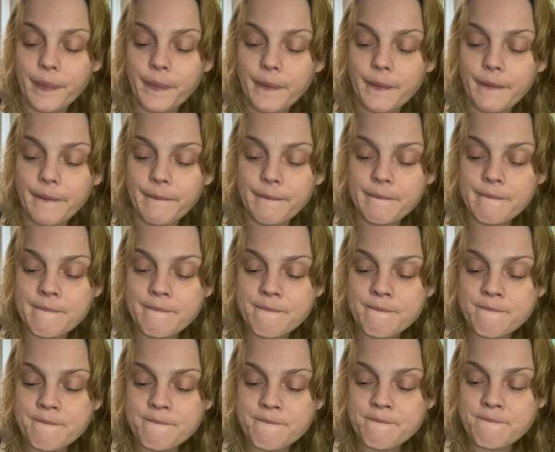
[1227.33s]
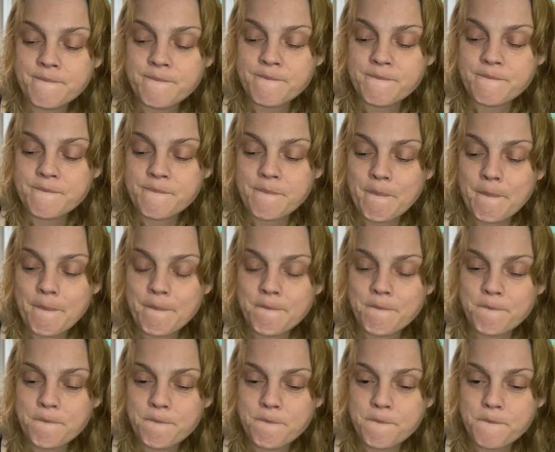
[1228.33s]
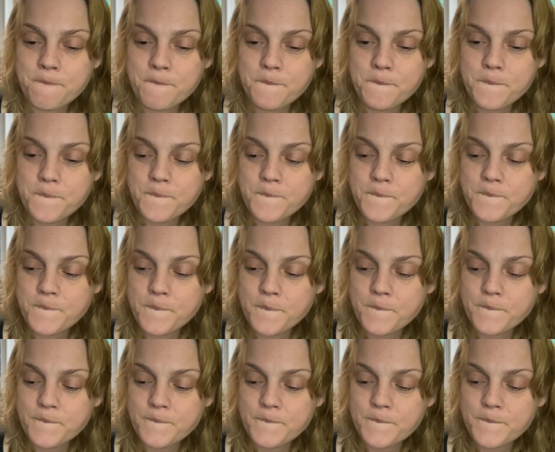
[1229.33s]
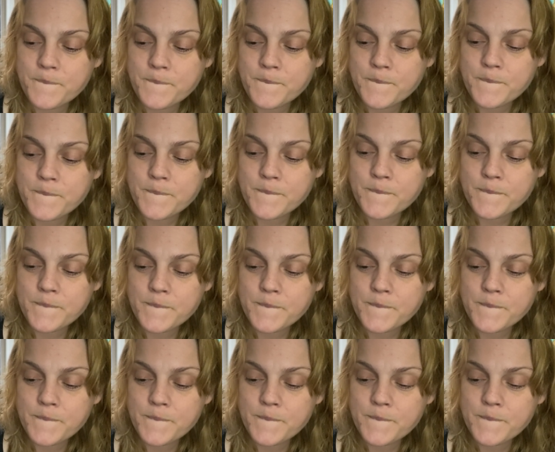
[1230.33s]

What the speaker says: [no speech]